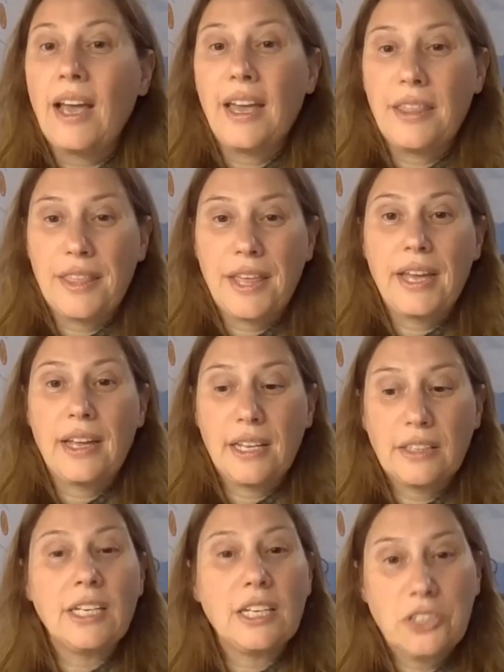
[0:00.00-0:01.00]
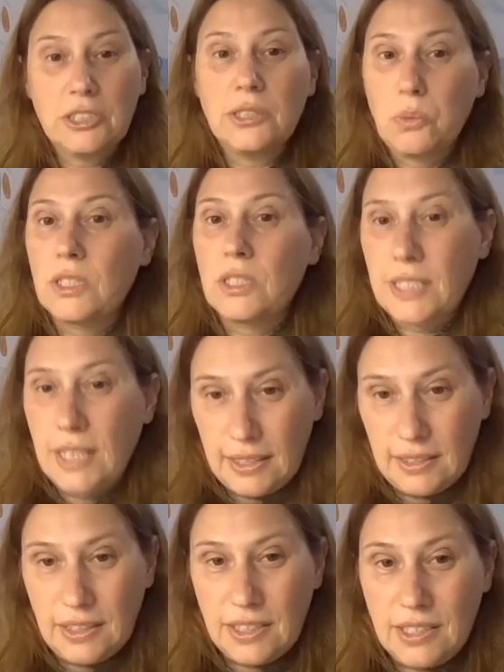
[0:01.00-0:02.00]
and they intentionally were
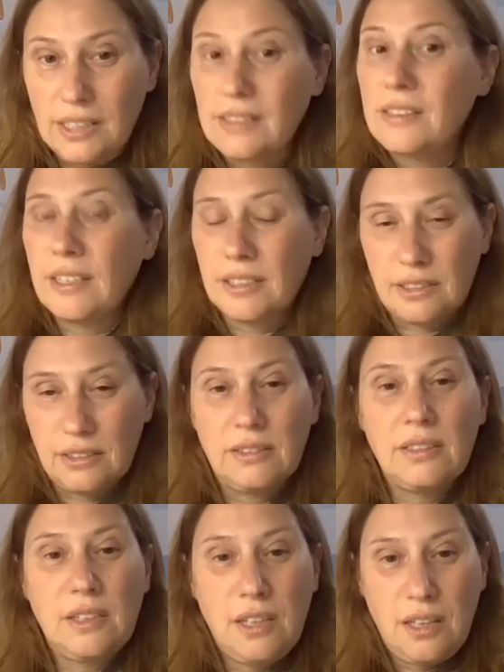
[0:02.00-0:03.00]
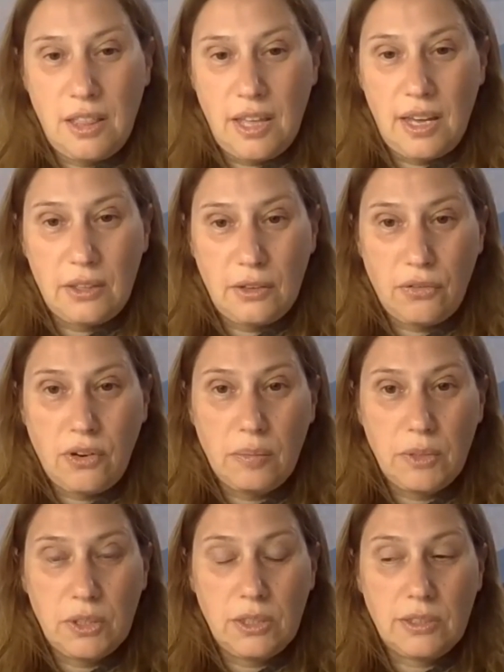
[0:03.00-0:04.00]
silenced until the end of
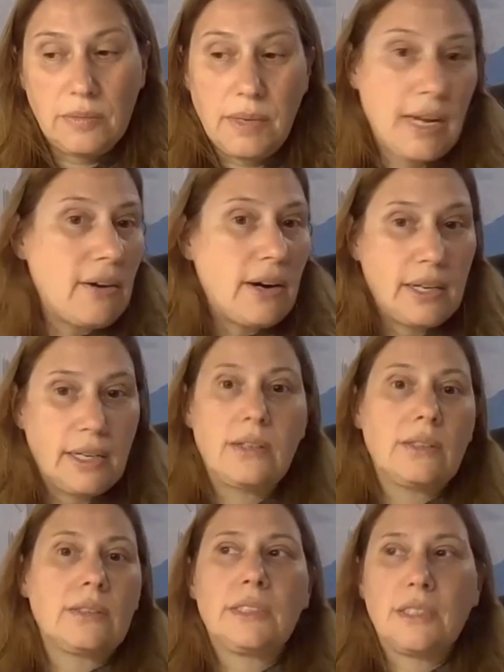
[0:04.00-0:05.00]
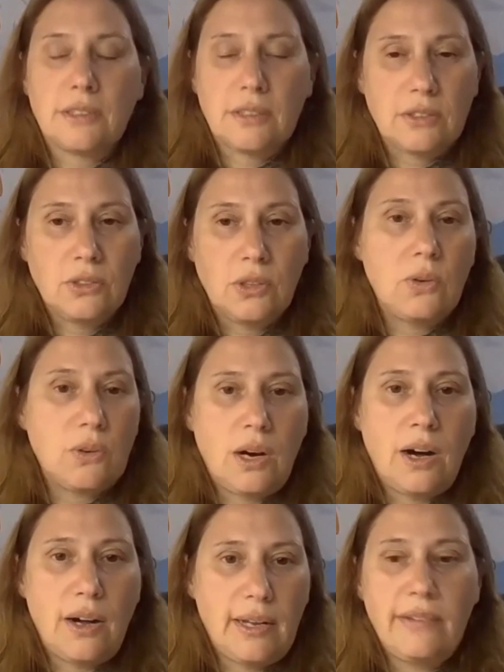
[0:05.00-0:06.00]
communism era, just, you know,
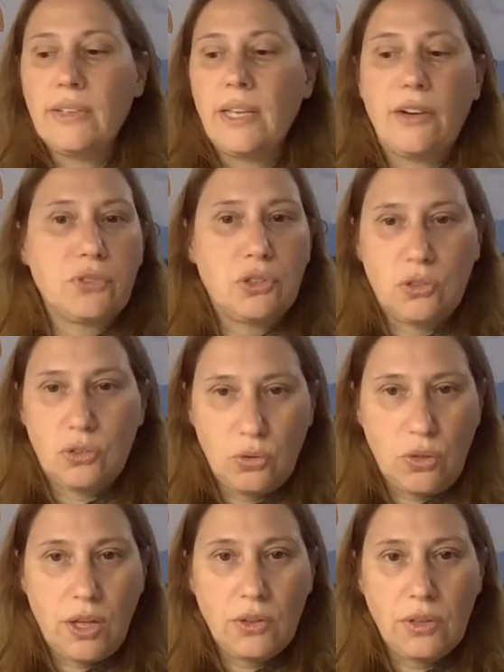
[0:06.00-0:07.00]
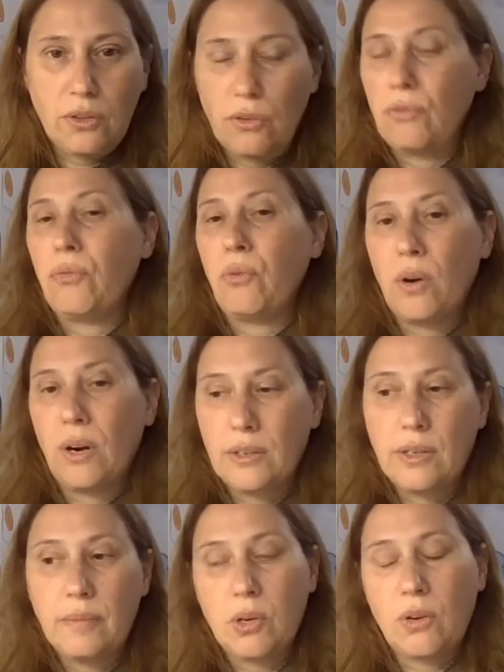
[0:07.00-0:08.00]
uh, even after 2004
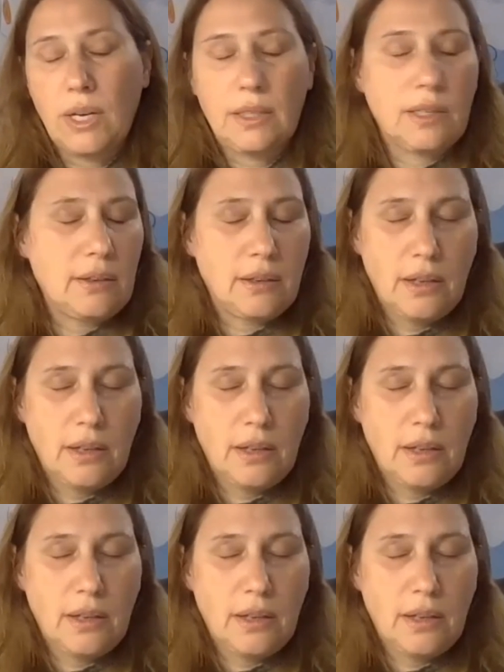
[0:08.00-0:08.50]
and democratic